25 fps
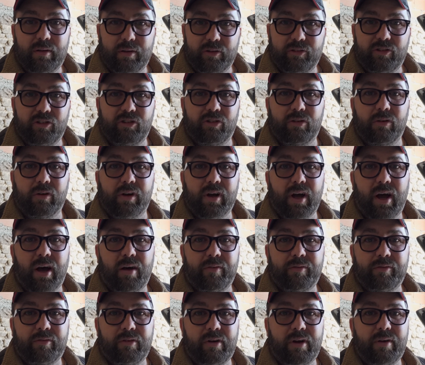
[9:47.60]
just look
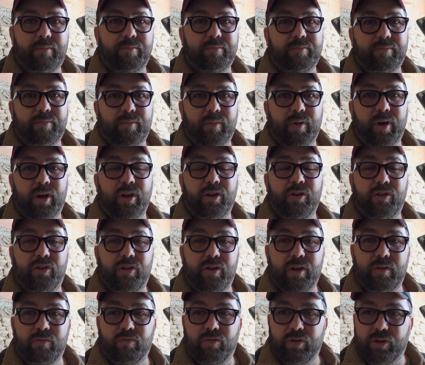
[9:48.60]
after it.
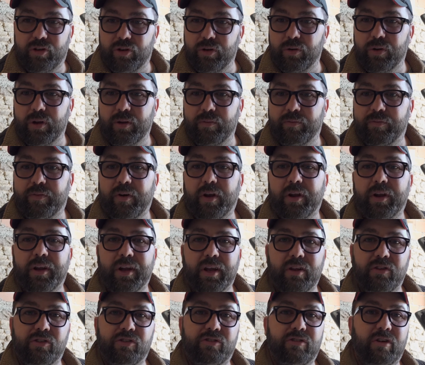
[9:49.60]
Follow
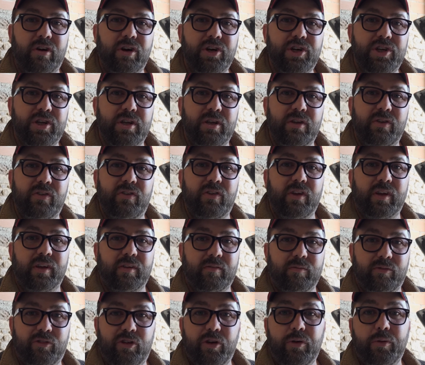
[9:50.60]
the instructions
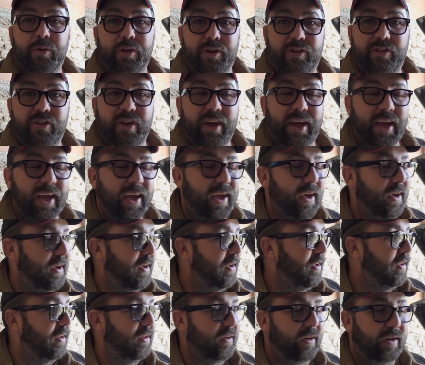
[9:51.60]
to the T.
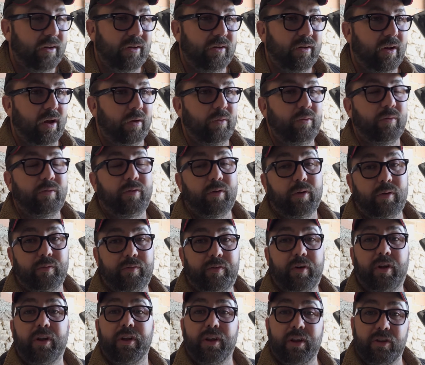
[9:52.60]
No,
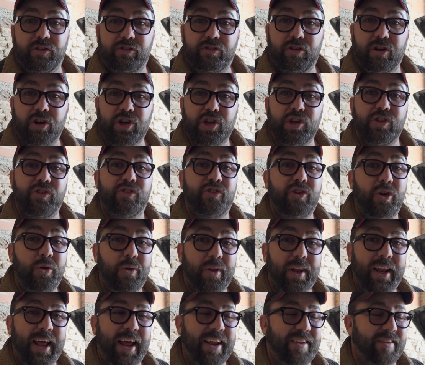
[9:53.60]
follow the instructions to
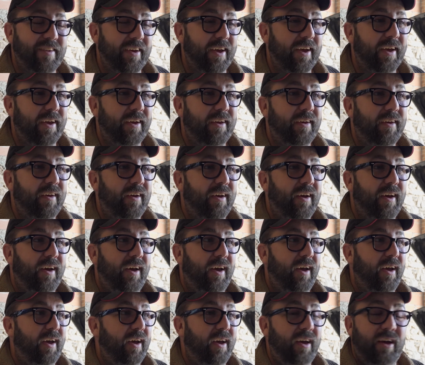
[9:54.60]
the letter,
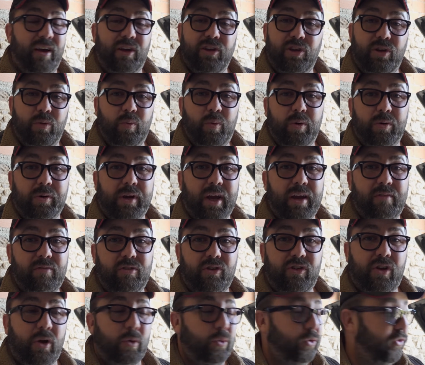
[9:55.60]
and you will get
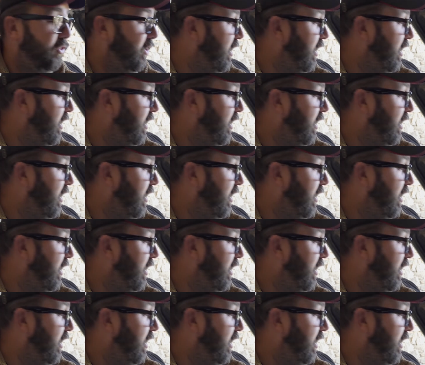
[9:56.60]
results